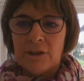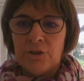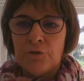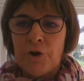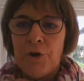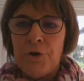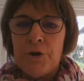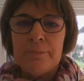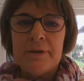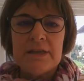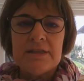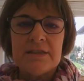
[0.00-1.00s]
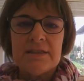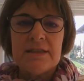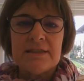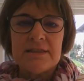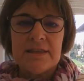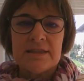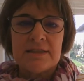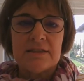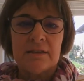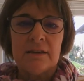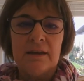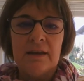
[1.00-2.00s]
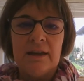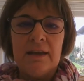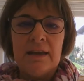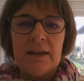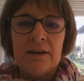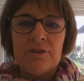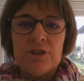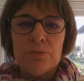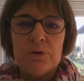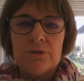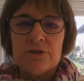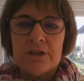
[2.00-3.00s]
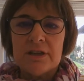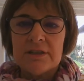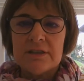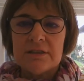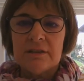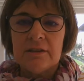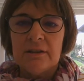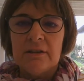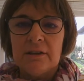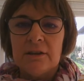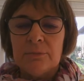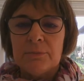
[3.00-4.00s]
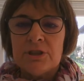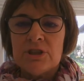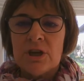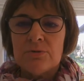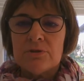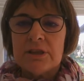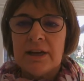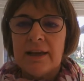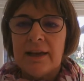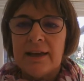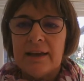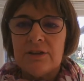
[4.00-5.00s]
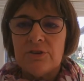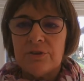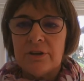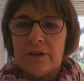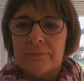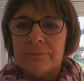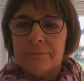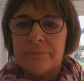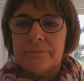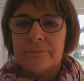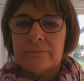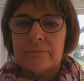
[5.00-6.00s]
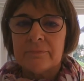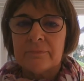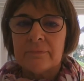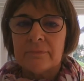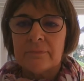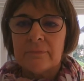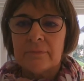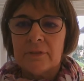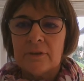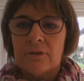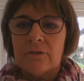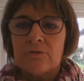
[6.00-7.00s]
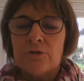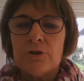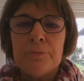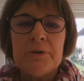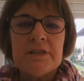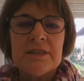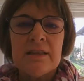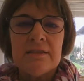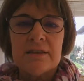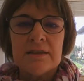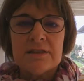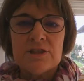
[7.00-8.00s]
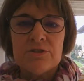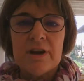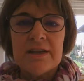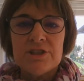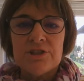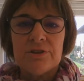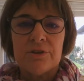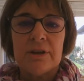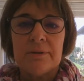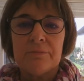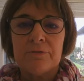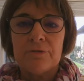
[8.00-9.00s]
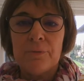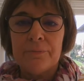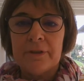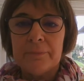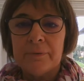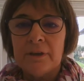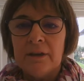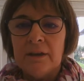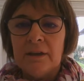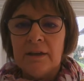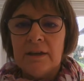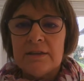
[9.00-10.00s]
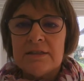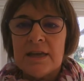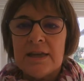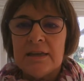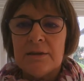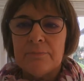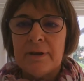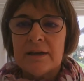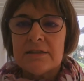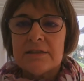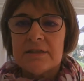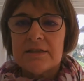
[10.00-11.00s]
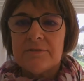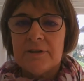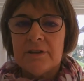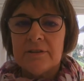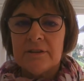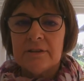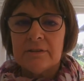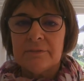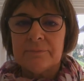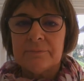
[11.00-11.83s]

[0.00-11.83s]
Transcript: Throw him into this cistern here in the wilderness, but don't lay a hand on him." Reuben said this to rescue him from them and take him back to his father.